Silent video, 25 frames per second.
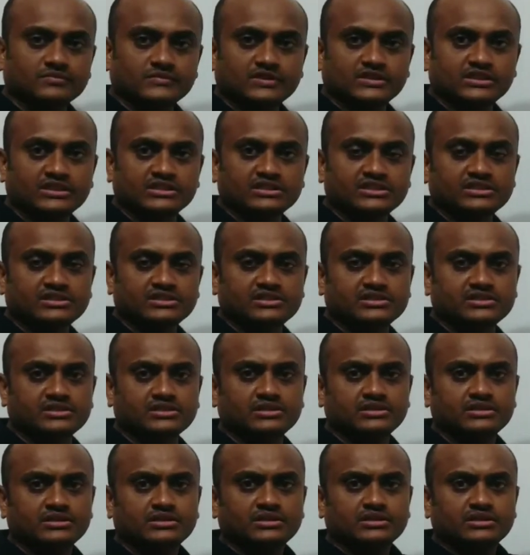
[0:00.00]
It
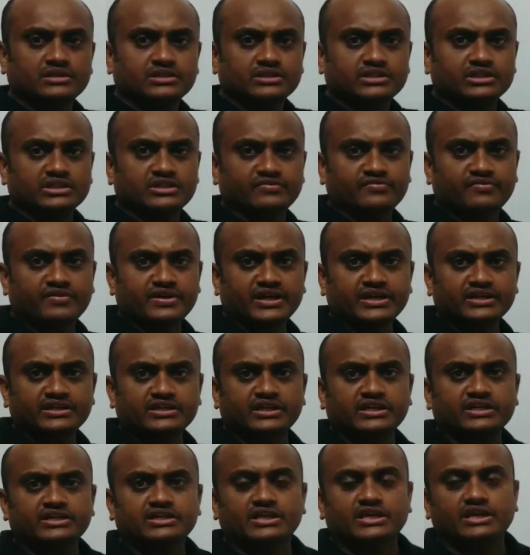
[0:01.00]
is
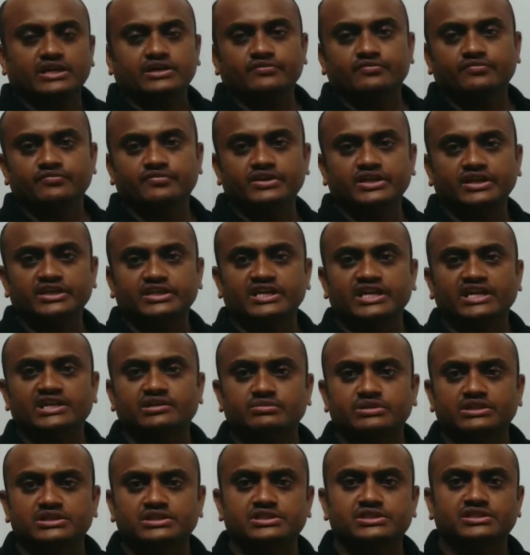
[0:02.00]
defined at every
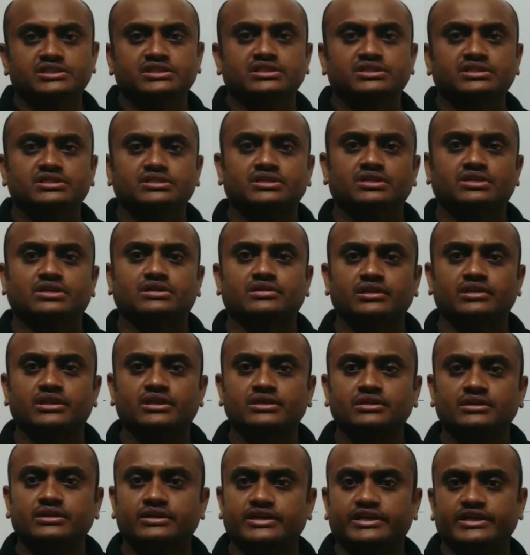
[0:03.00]
time instant on
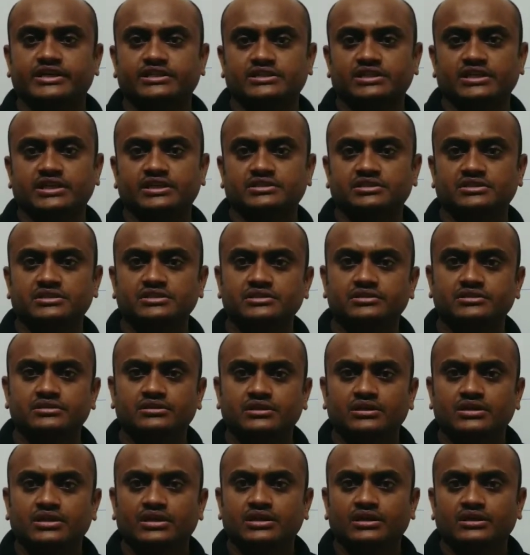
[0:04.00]
the x-axis.